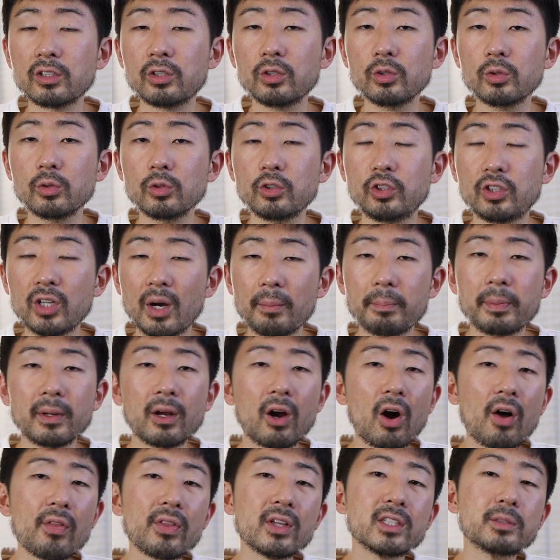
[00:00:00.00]
to
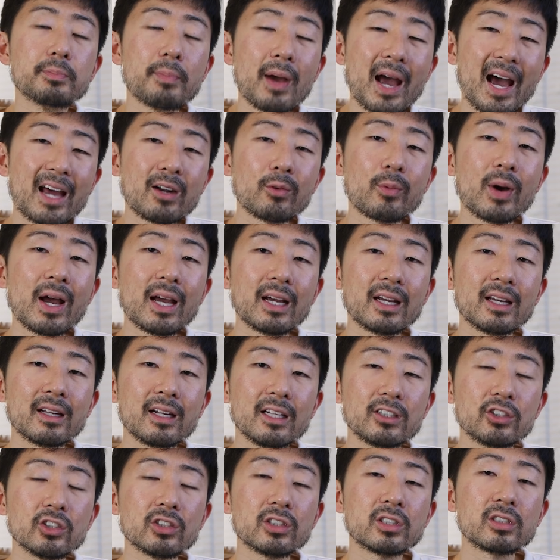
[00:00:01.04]
jumping on this
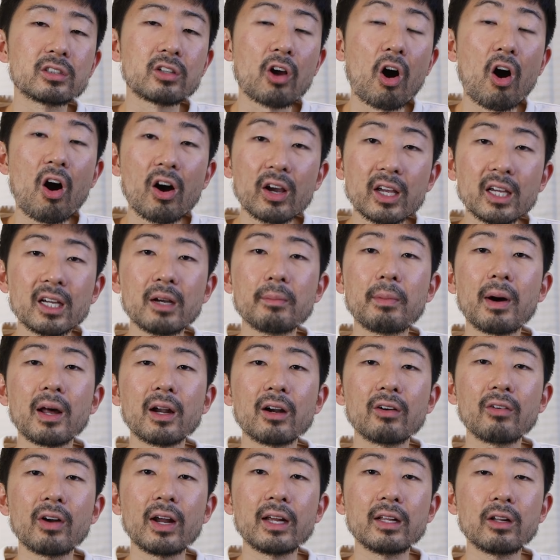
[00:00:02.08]
bandwagon and just talking
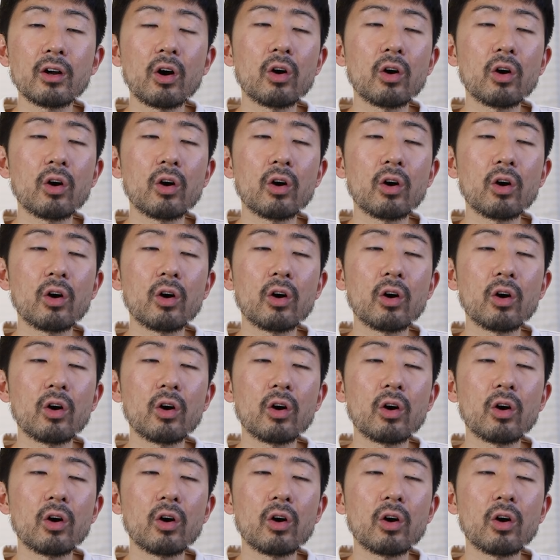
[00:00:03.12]
about it, right?